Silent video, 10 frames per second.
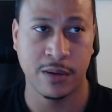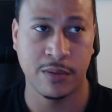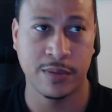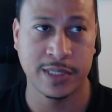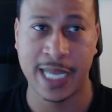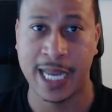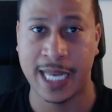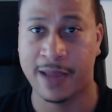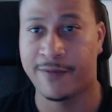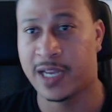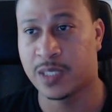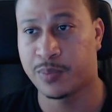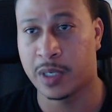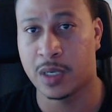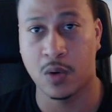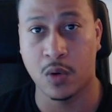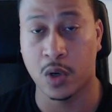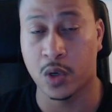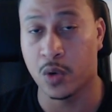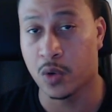site like Facebook
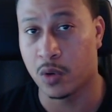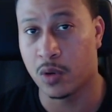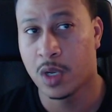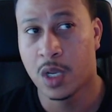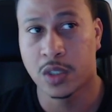or Google.